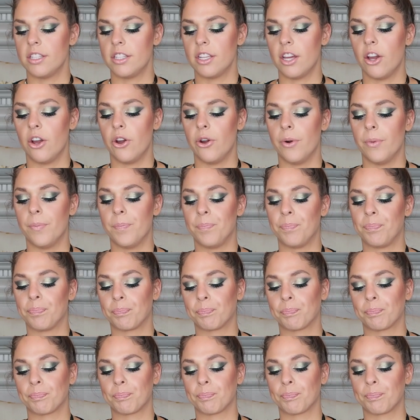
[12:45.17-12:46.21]
So
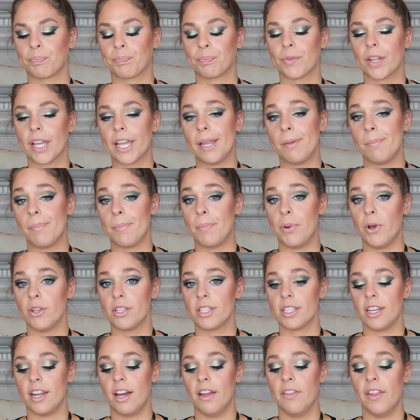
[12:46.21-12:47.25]
I'll keep you
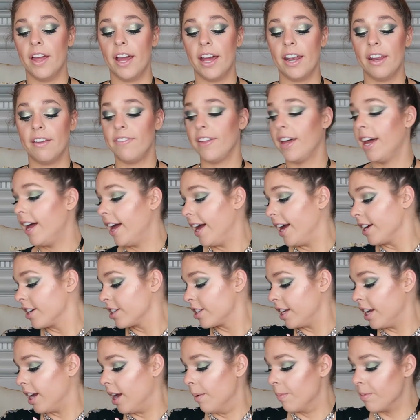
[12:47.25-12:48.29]
posted on that if that
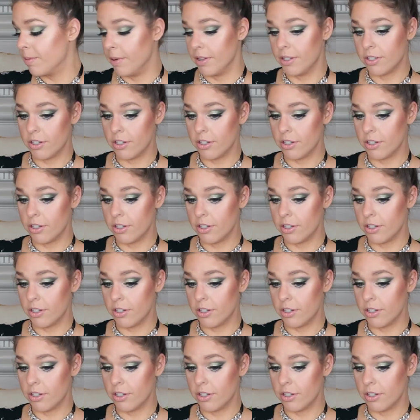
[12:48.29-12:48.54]
actually helps